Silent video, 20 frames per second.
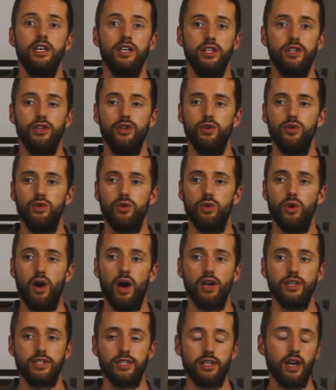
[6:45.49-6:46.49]
you
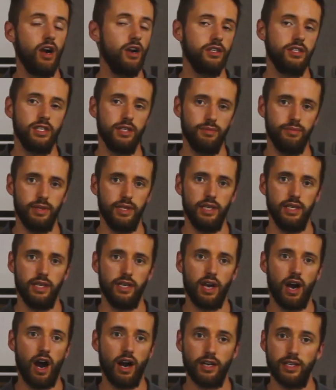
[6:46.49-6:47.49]
start to be
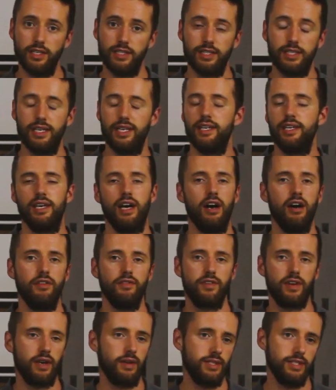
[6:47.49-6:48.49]
cognizant
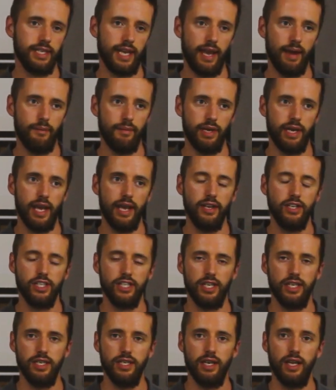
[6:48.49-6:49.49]
of
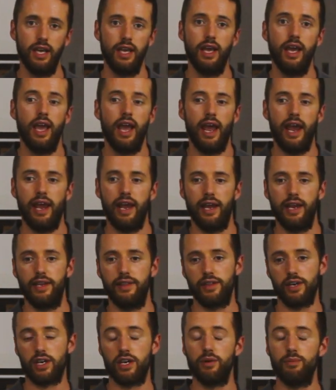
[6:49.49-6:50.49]
contamination
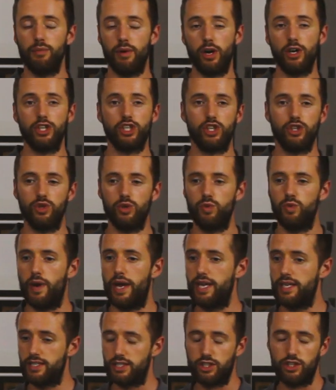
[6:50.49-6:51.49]
and the commercial
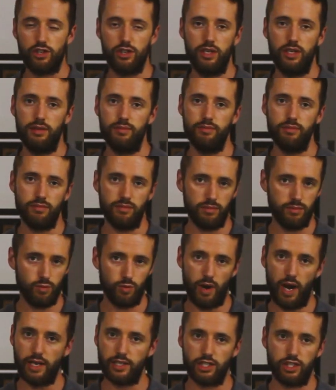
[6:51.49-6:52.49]
waste stream,
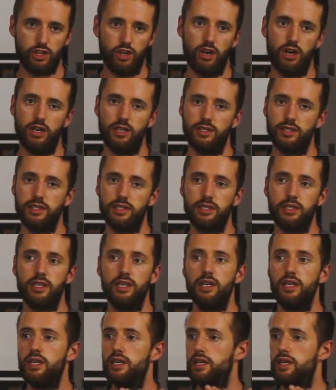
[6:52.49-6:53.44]
restaurants,